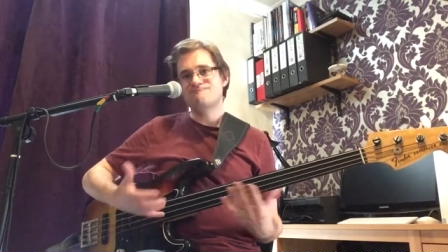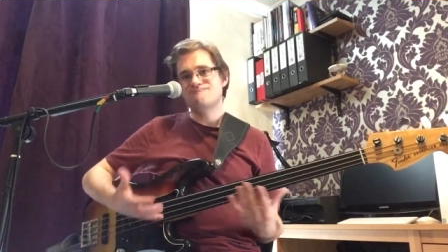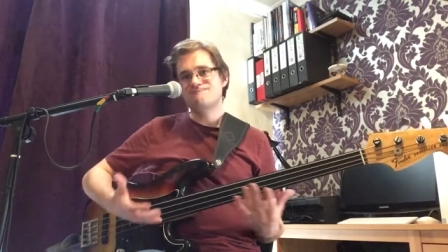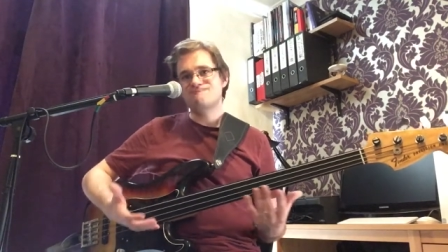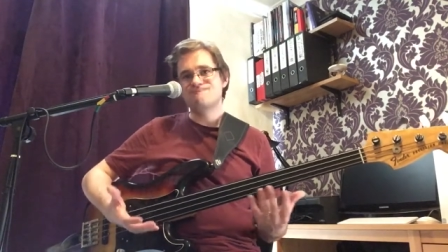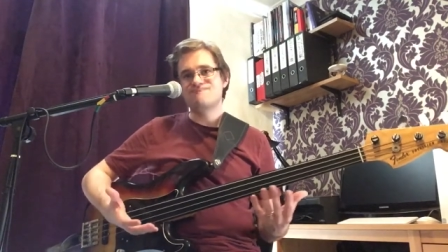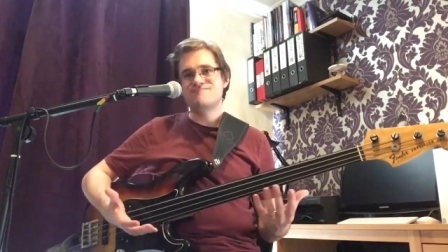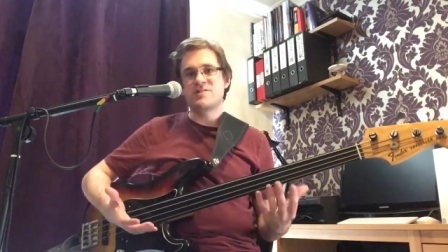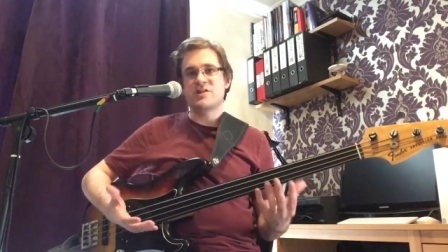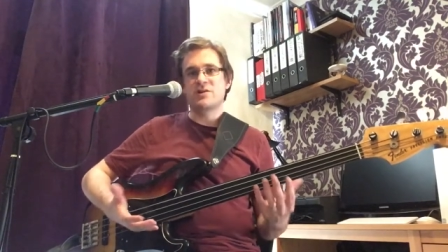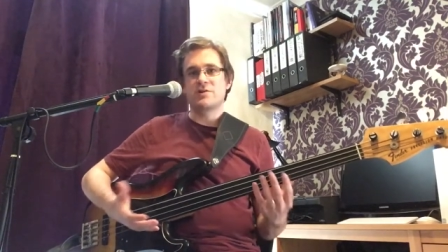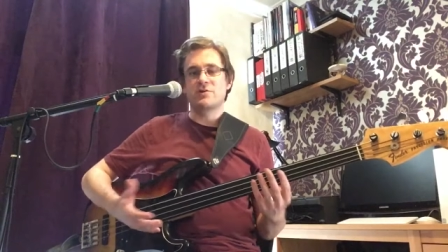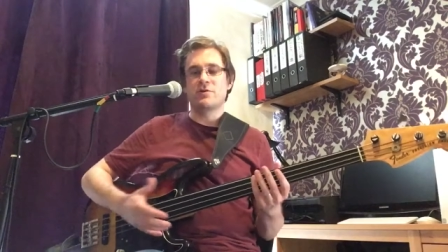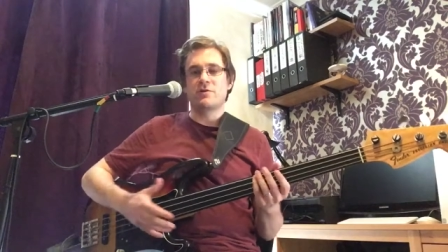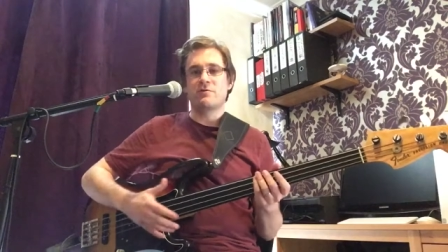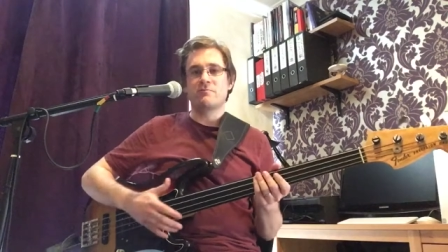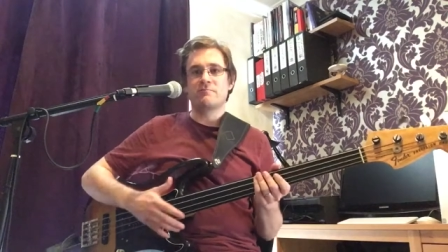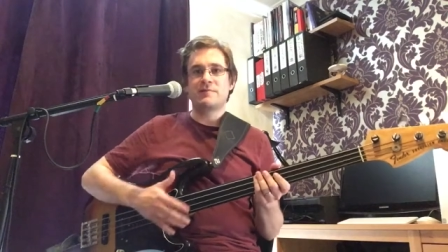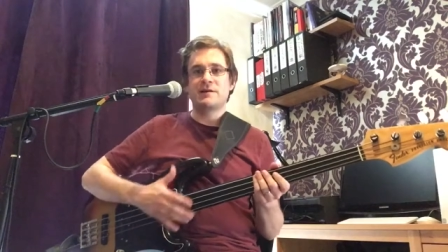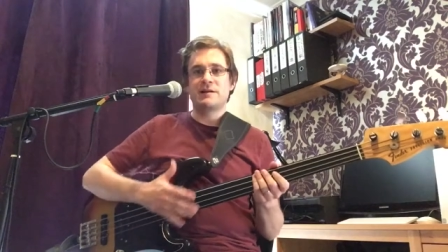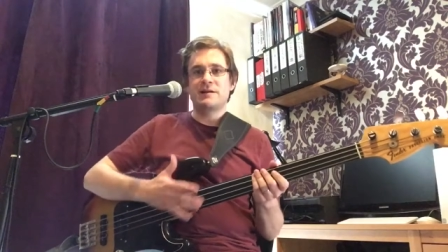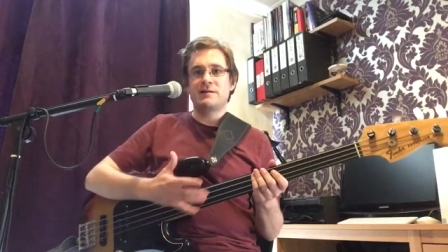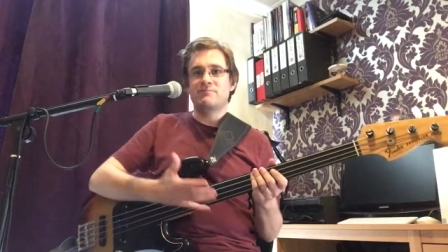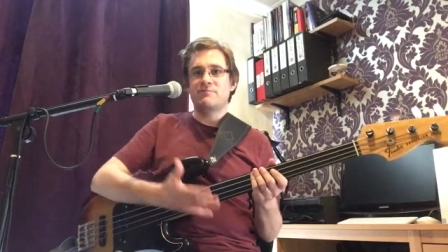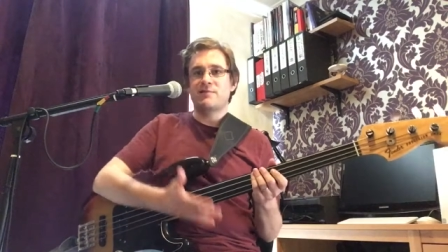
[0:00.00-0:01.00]
you're not
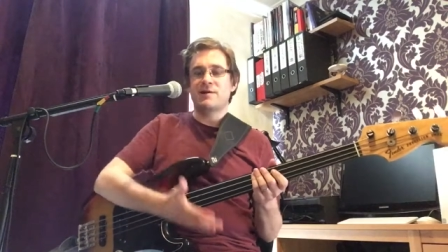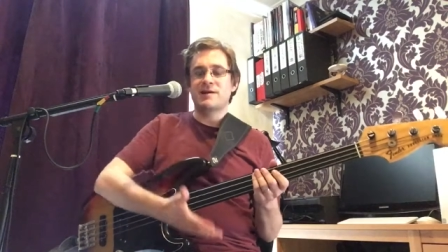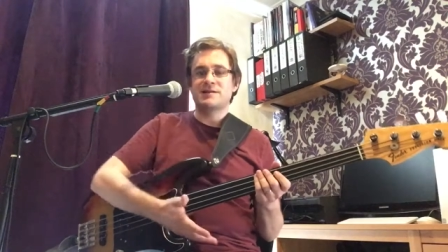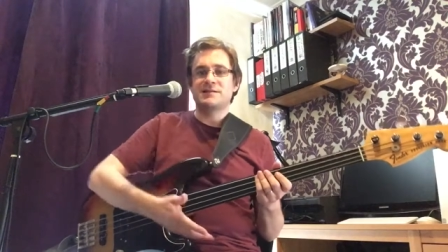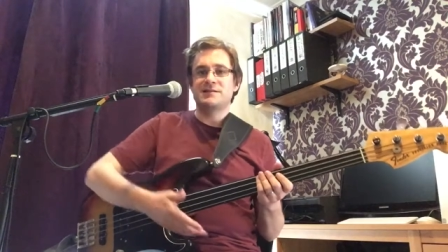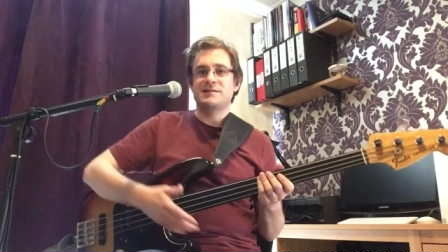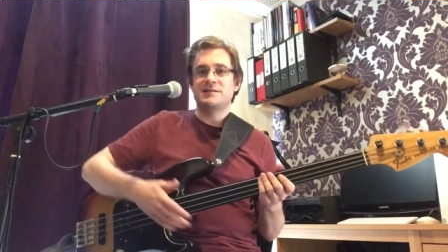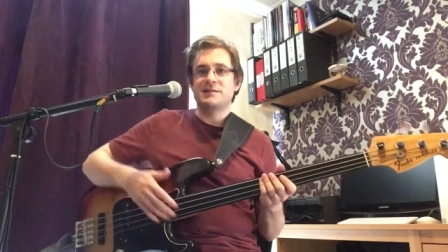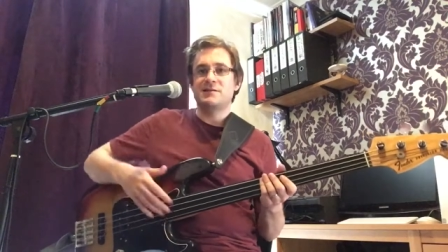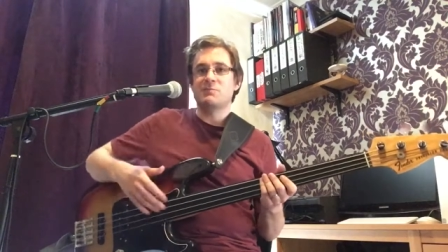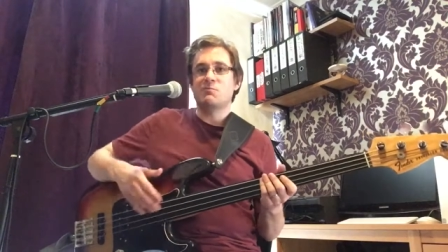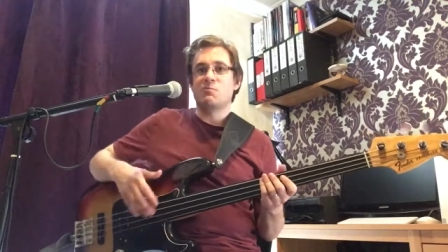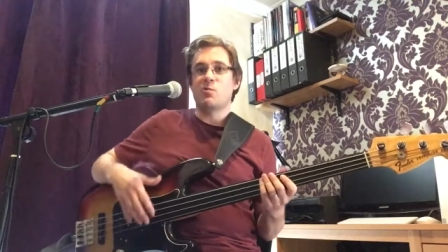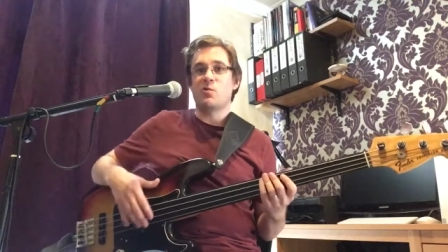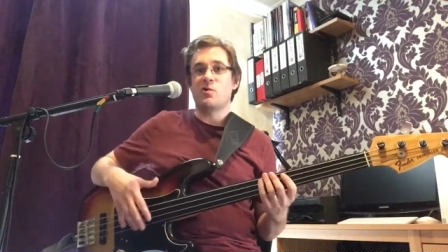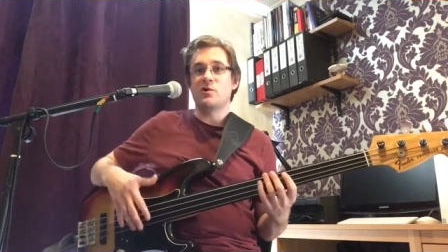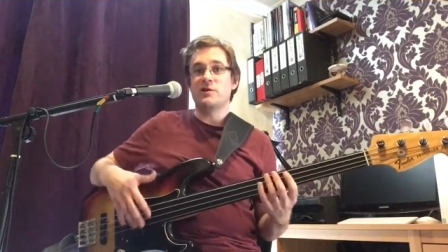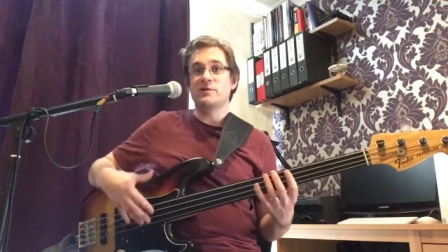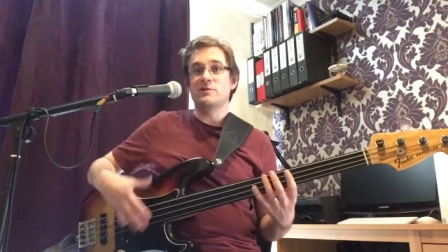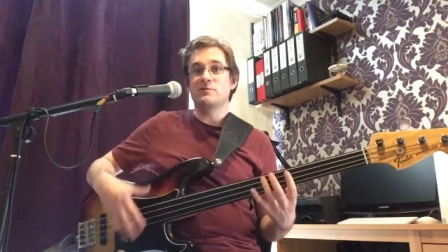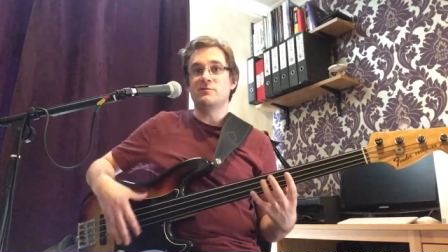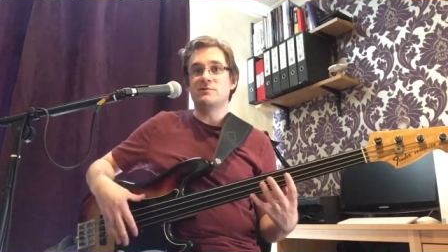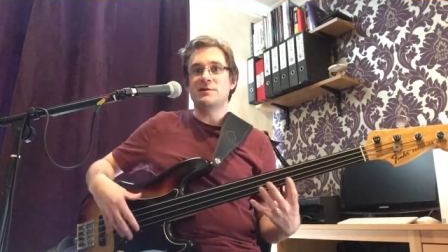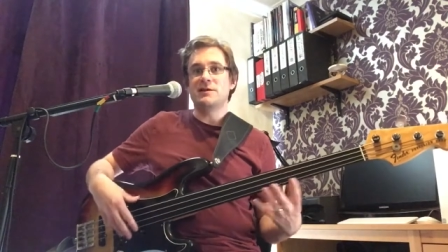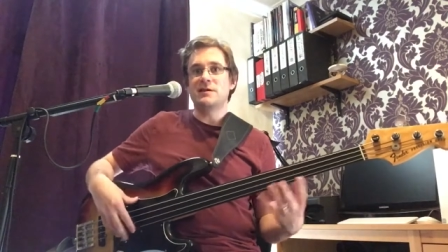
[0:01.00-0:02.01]
really practicing what
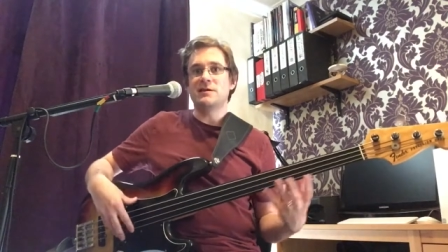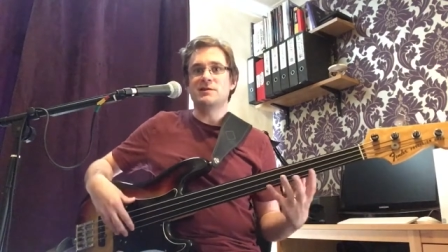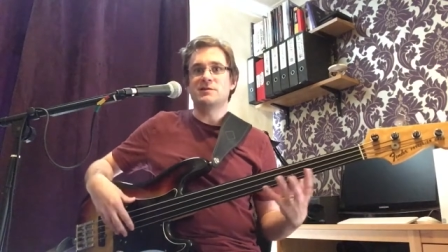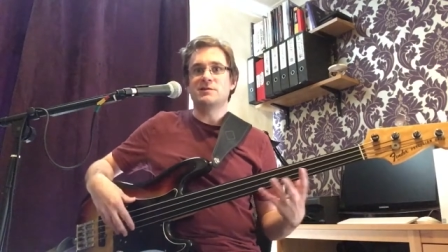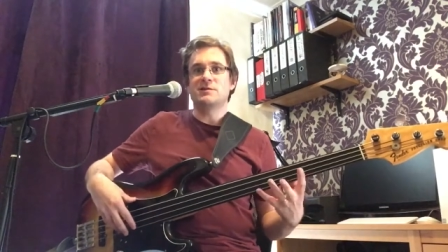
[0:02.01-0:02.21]
you need